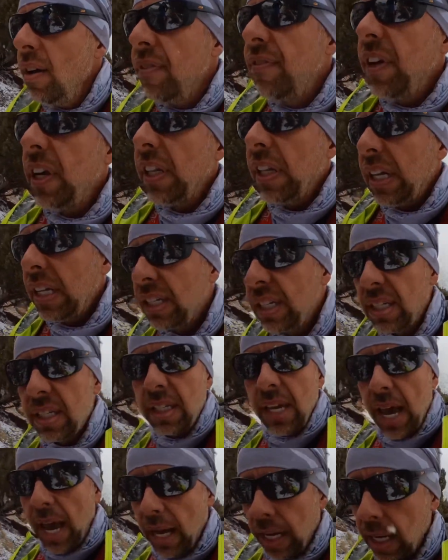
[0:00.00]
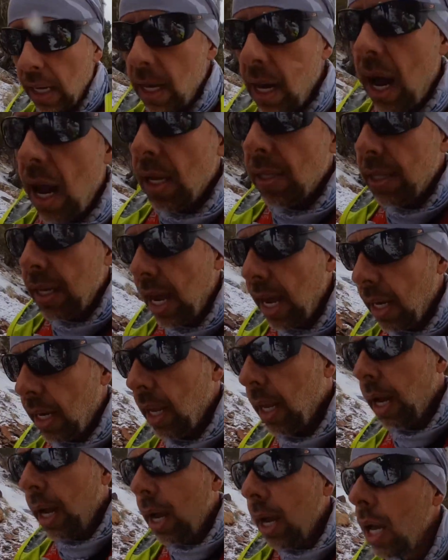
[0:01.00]
feeling sick and
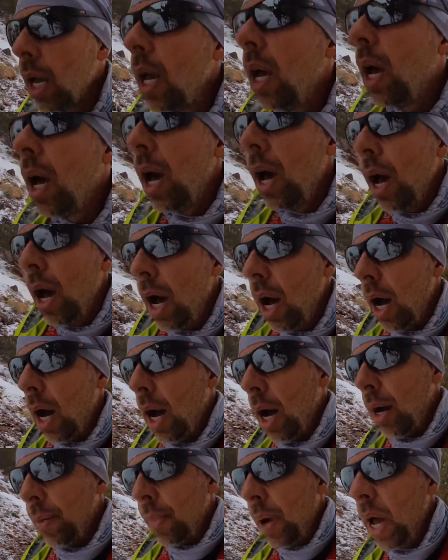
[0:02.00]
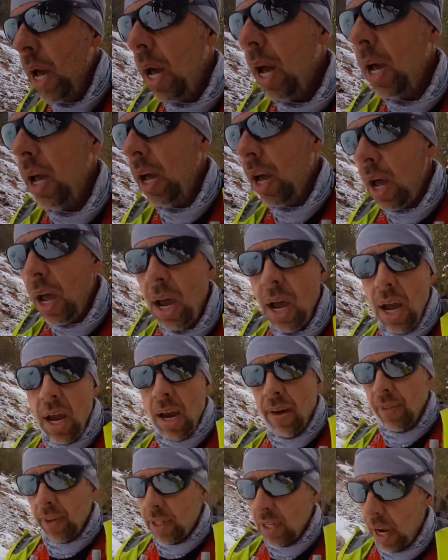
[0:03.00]
nauseated
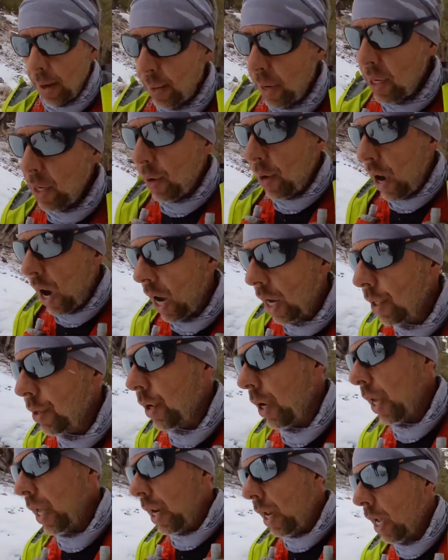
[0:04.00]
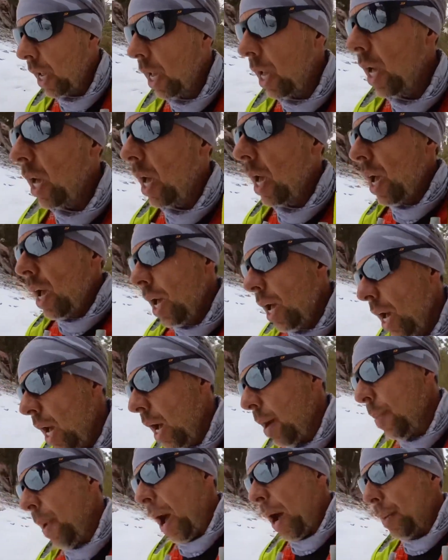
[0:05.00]
every time I do 100,
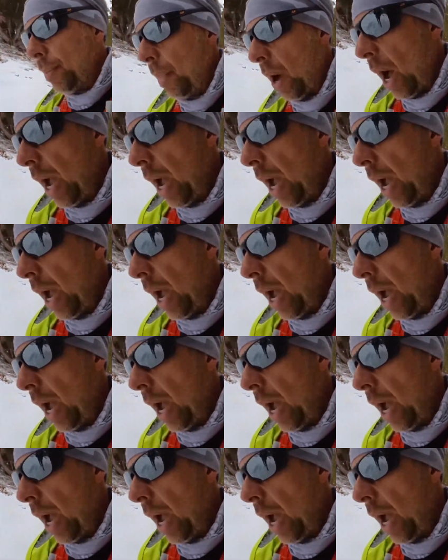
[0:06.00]
about